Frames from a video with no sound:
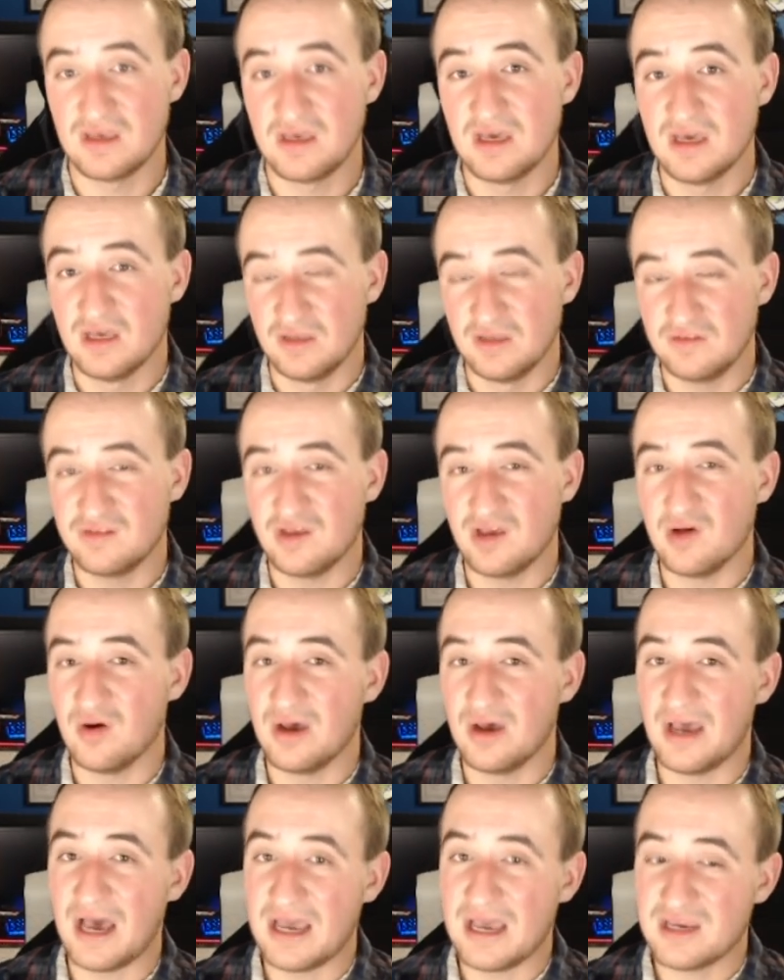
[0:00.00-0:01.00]
So
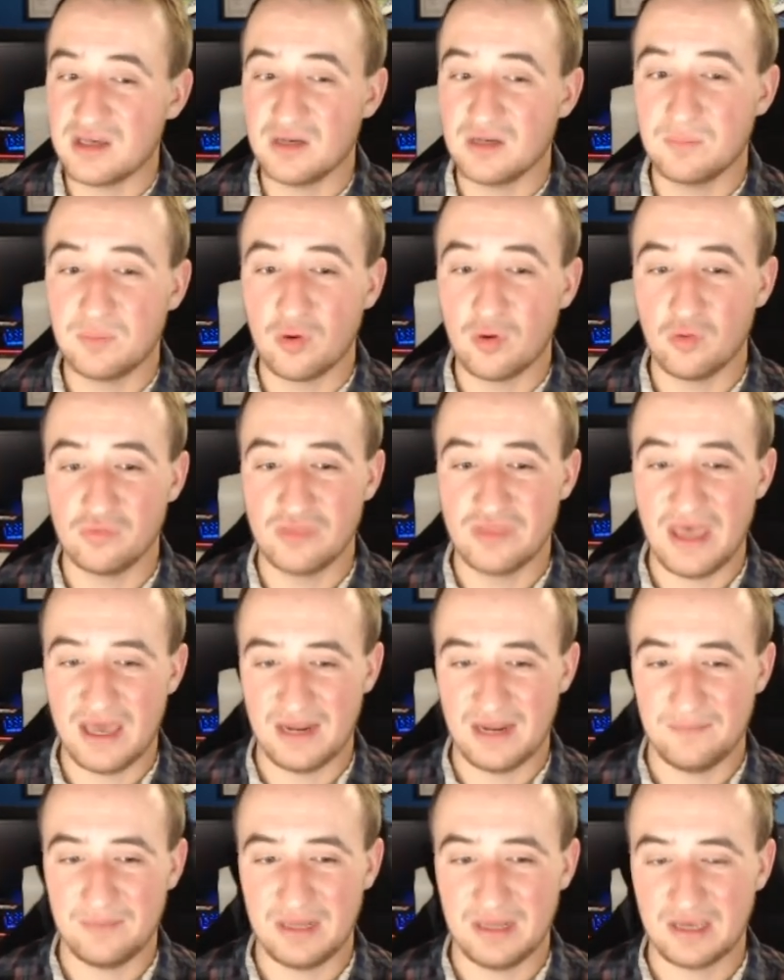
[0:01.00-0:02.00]
I could have pulled that up
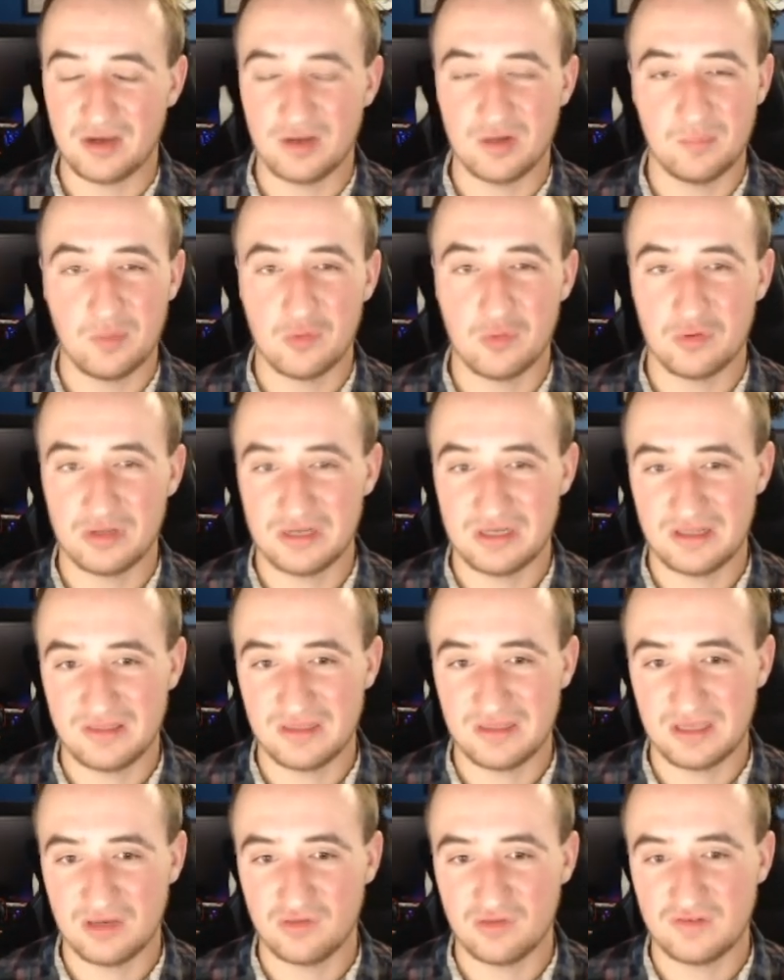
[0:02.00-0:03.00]
and I could have pulled anything
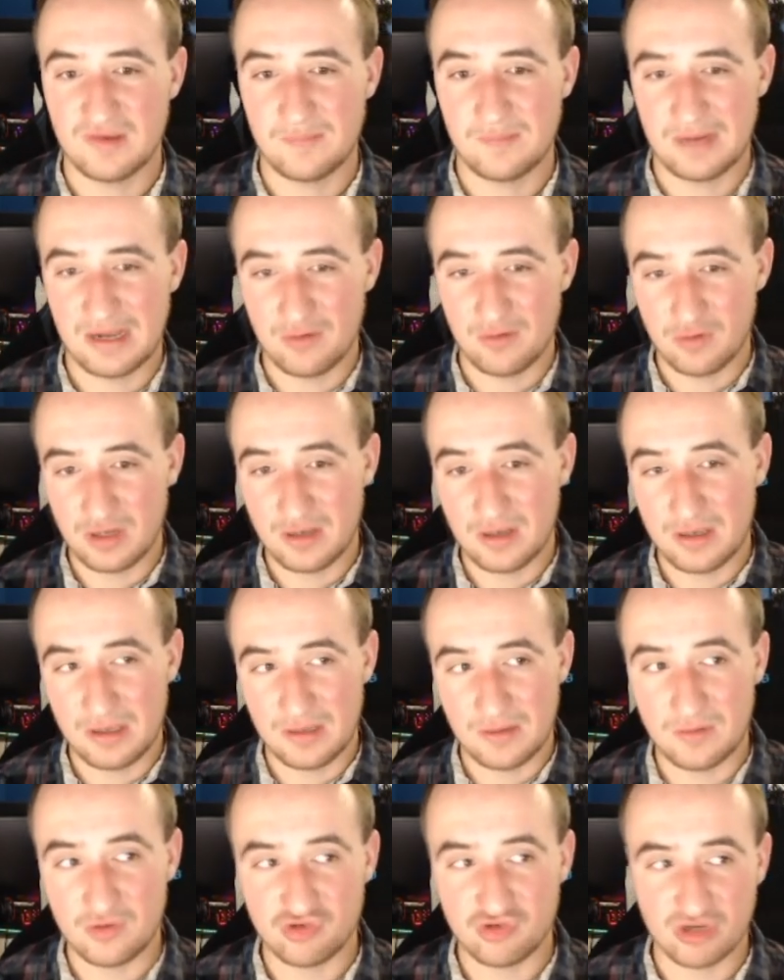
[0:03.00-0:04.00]
else up, but I want to
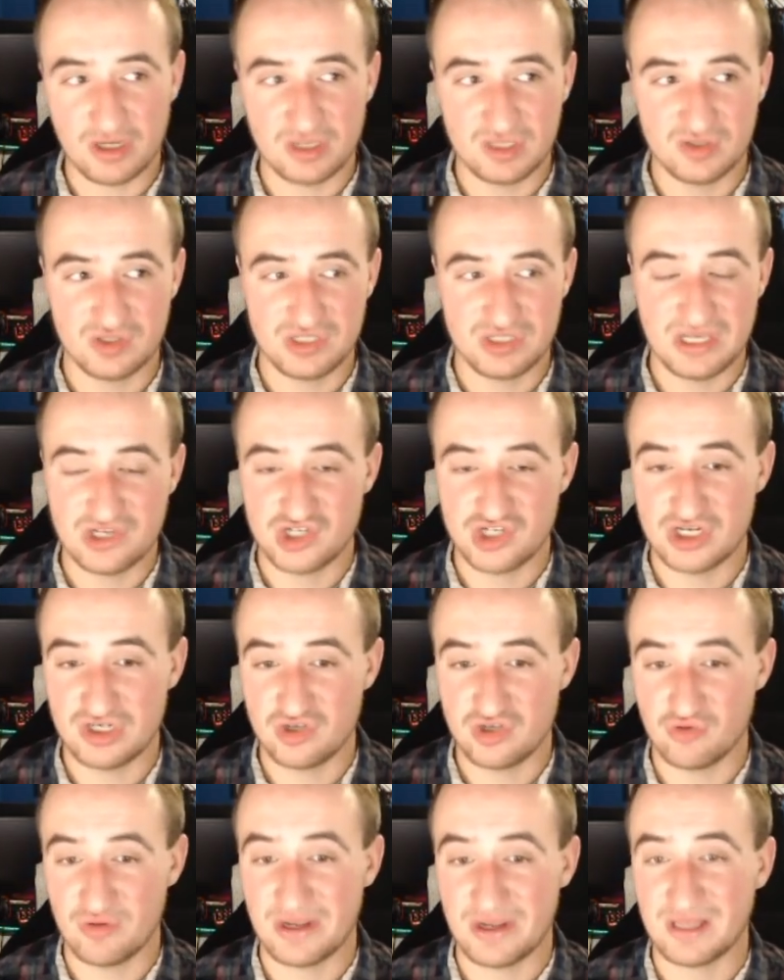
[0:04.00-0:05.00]
draw your attention
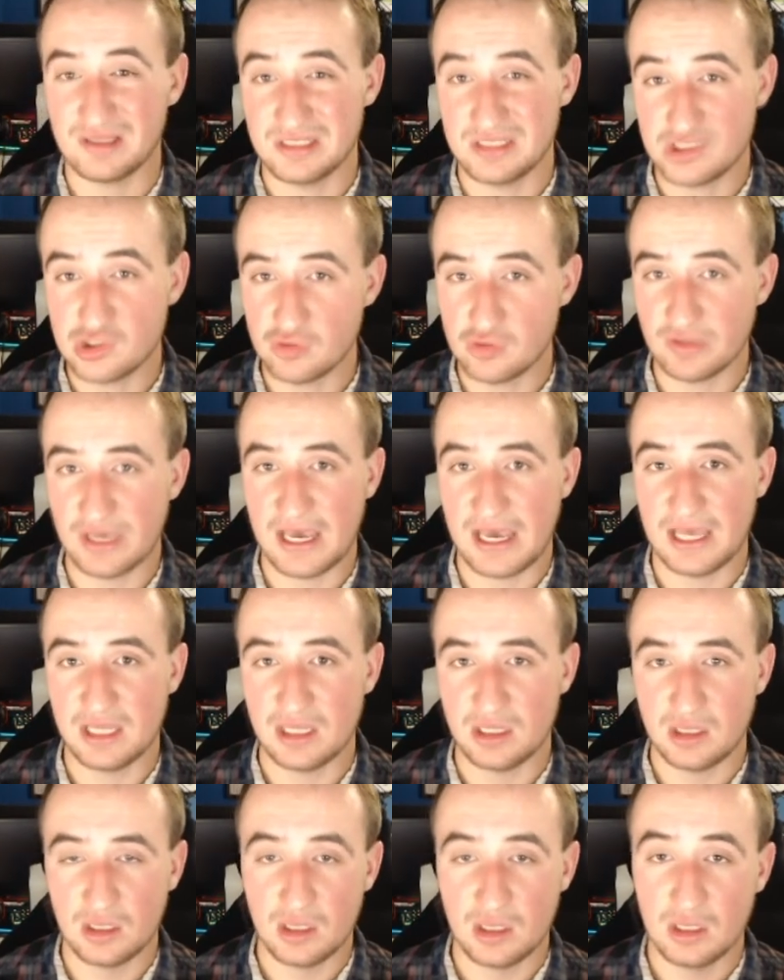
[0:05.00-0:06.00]
directly to that.
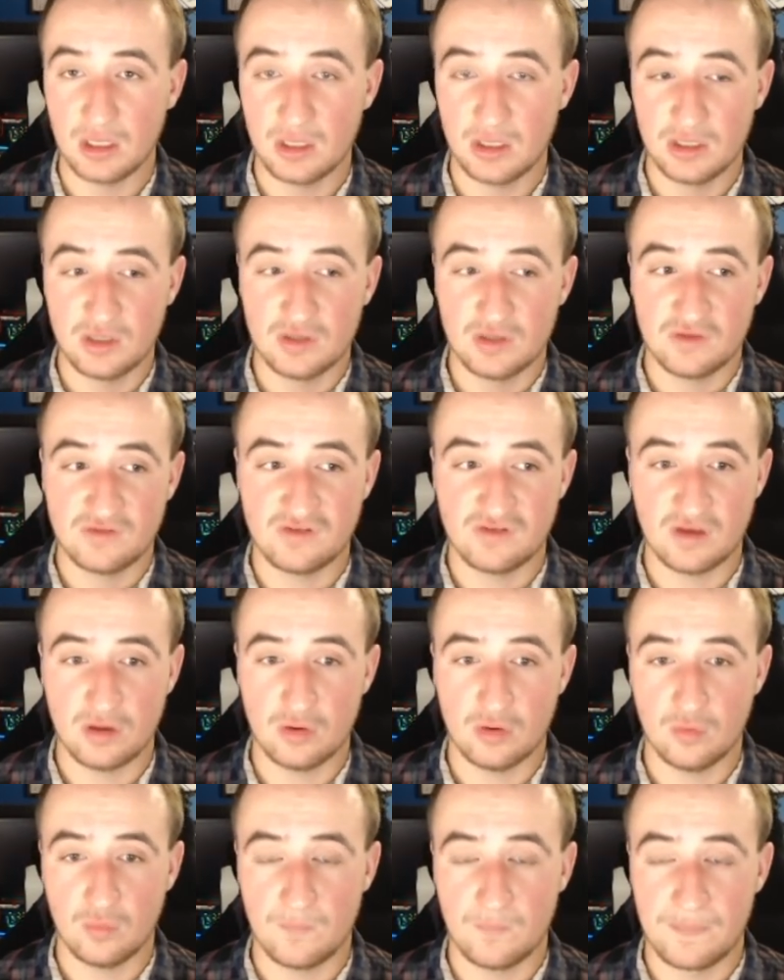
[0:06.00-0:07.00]
So
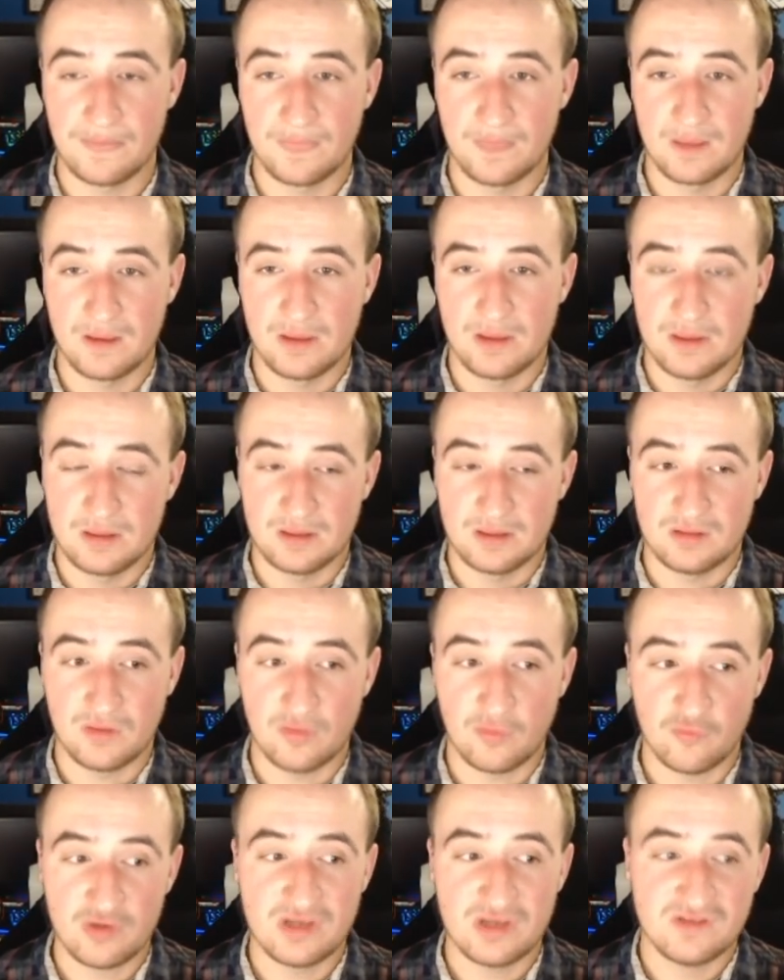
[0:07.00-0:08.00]
the
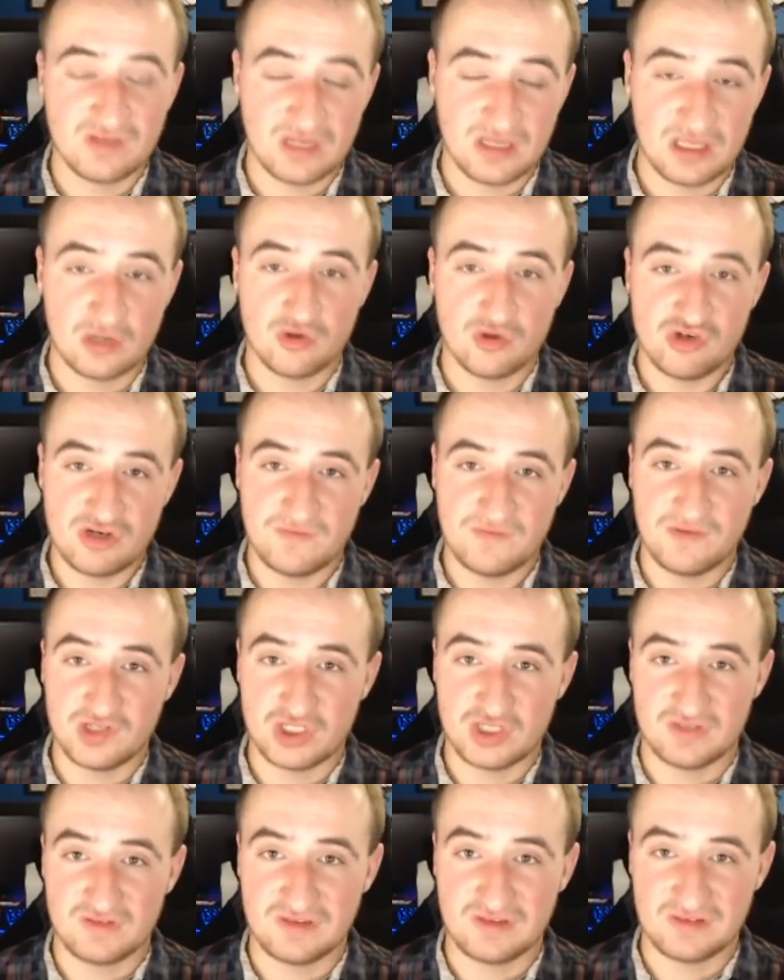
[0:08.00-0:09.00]
reason energy
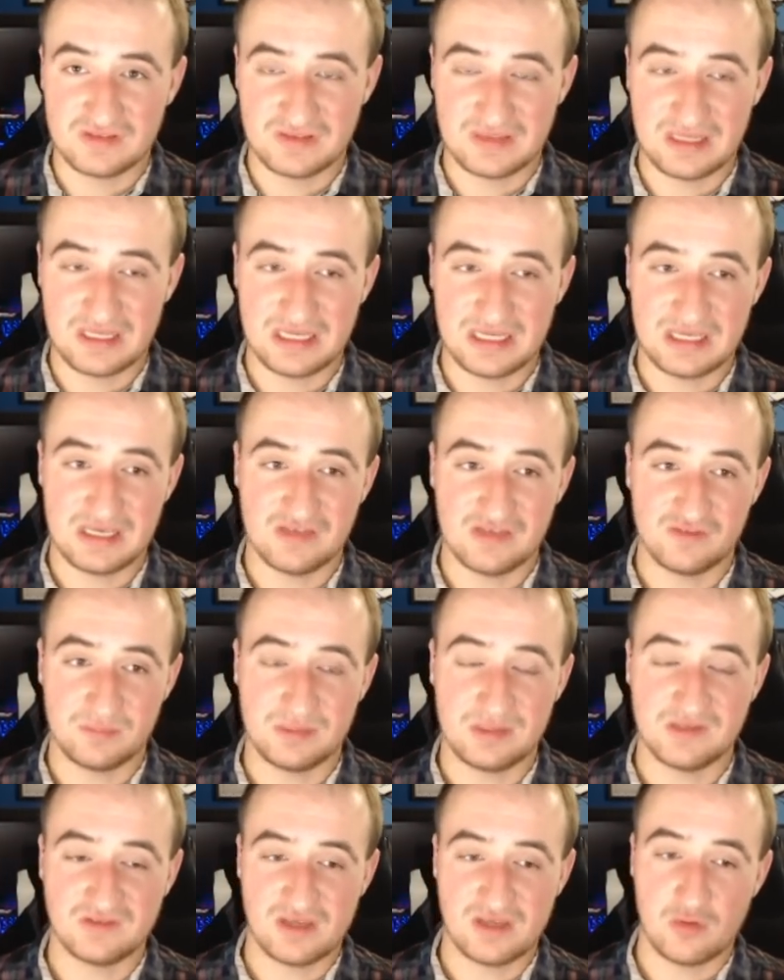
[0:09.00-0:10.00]
efficiency is a thing is because
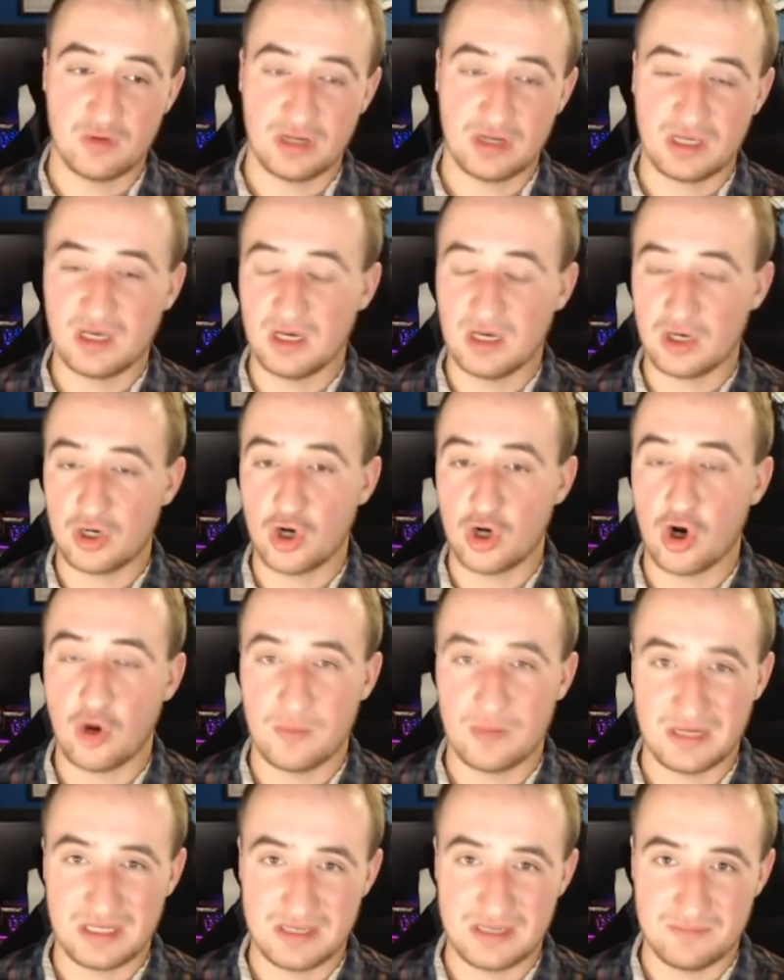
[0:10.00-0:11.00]
they want to cut carbon
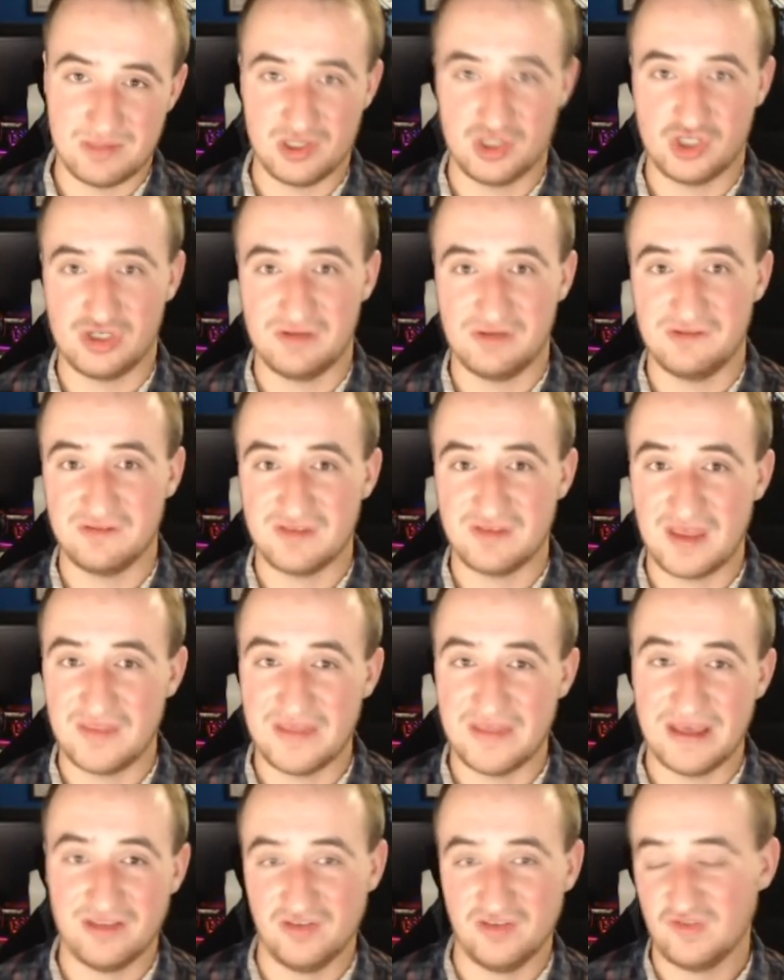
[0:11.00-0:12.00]
emissions, and
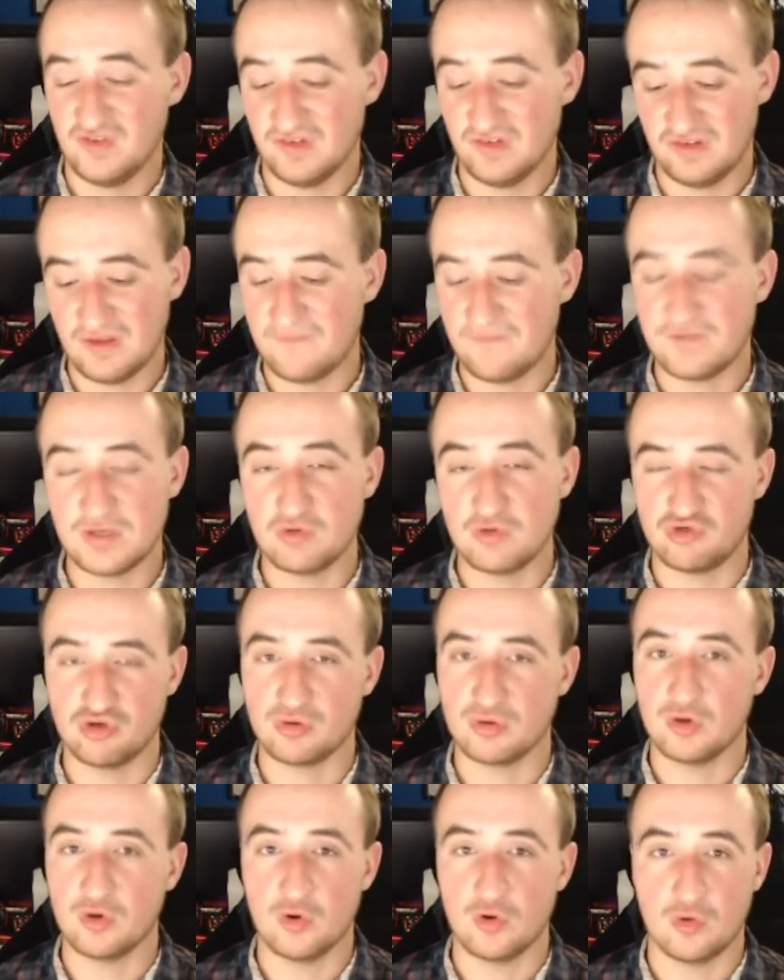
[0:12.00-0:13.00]
that's just a future
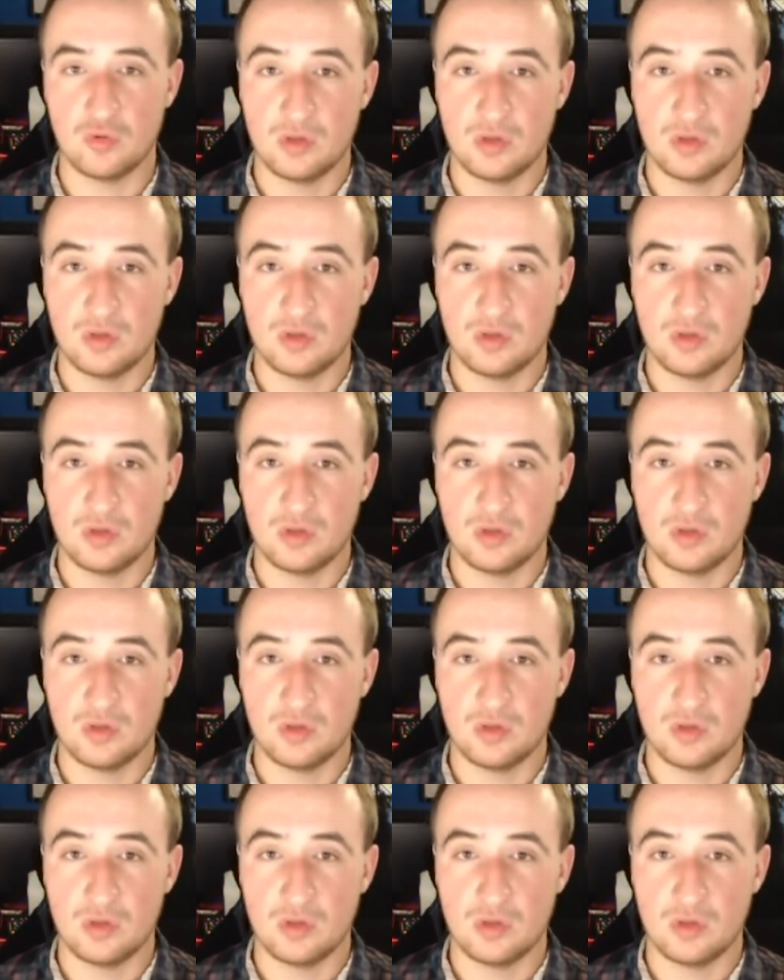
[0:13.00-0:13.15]
goal